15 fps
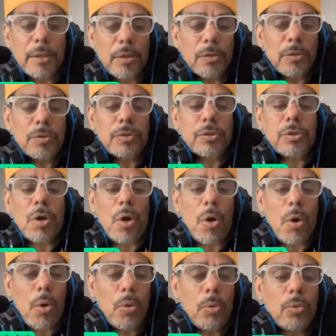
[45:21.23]
Those
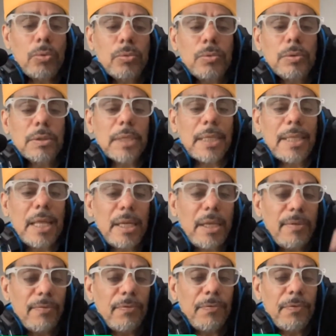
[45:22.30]
tones, and then
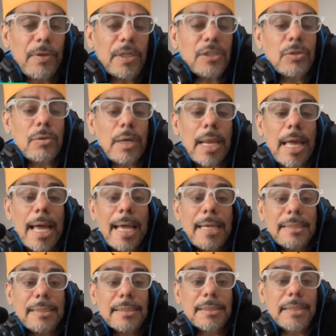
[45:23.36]
he
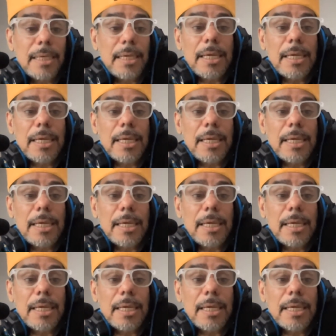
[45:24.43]
visualized